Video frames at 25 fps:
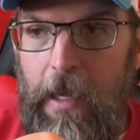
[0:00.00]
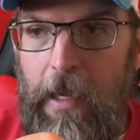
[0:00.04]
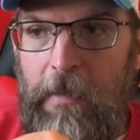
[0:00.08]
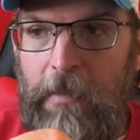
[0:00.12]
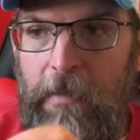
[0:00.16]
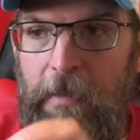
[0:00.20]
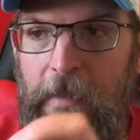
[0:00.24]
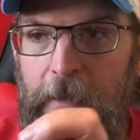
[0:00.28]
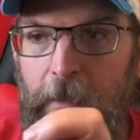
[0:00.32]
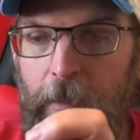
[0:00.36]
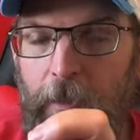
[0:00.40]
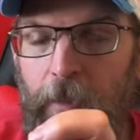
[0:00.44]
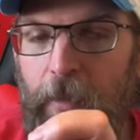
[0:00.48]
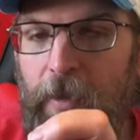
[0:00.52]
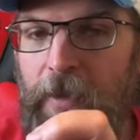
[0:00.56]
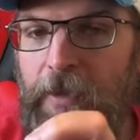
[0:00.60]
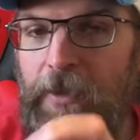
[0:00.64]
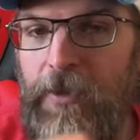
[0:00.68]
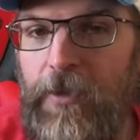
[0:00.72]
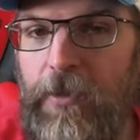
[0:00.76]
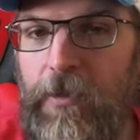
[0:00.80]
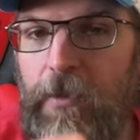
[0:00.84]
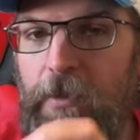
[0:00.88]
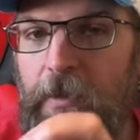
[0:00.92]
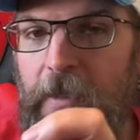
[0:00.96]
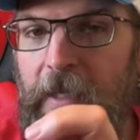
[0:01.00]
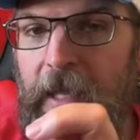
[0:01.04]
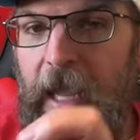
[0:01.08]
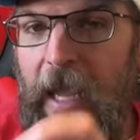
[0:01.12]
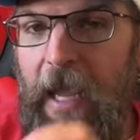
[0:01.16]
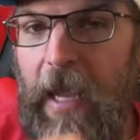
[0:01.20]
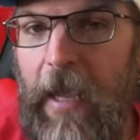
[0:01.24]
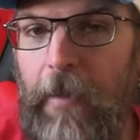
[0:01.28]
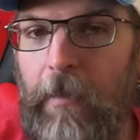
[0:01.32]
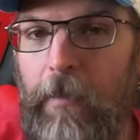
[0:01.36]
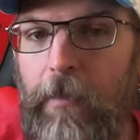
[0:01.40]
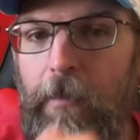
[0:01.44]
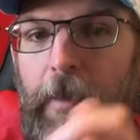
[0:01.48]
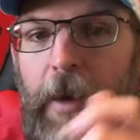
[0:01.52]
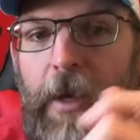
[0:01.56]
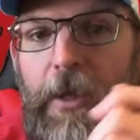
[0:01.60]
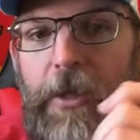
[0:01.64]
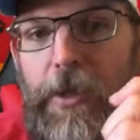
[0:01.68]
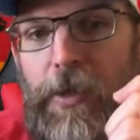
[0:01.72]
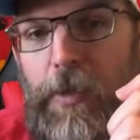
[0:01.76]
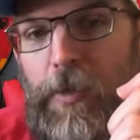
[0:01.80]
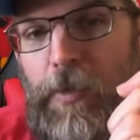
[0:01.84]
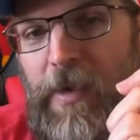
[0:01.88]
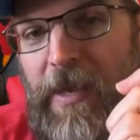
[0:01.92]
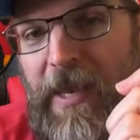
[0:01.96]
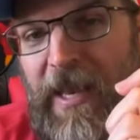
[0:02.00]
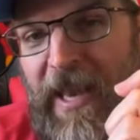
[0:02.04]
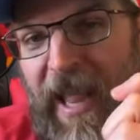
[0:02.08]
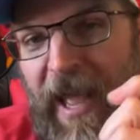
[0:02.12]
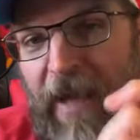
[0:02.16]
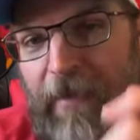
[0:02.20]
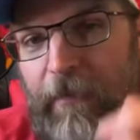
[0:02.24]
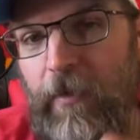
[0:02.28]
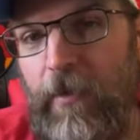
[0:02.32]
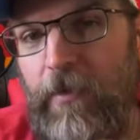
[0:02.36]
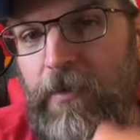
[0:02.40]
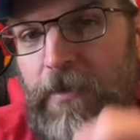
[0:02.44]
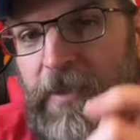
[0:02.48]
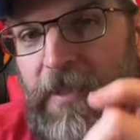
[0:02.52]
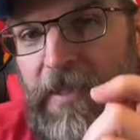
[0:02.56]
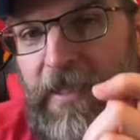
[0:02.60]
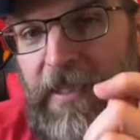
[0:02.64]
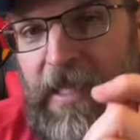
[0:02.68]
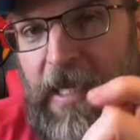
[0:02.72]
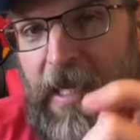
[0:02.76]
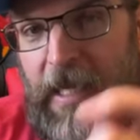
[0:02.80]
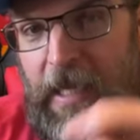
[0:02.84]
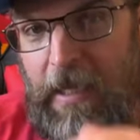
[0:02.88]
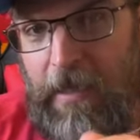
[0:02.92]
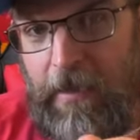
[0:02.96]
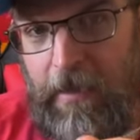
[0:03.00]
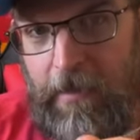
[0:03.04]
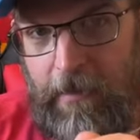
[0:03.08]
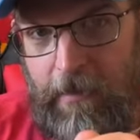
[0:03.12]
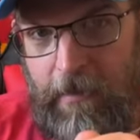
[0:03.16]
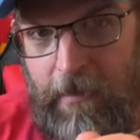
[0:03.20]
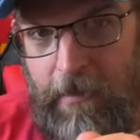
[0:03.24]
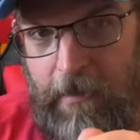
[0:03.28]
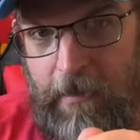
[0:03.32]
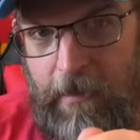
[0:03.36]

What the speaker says: in the original game, but you never see,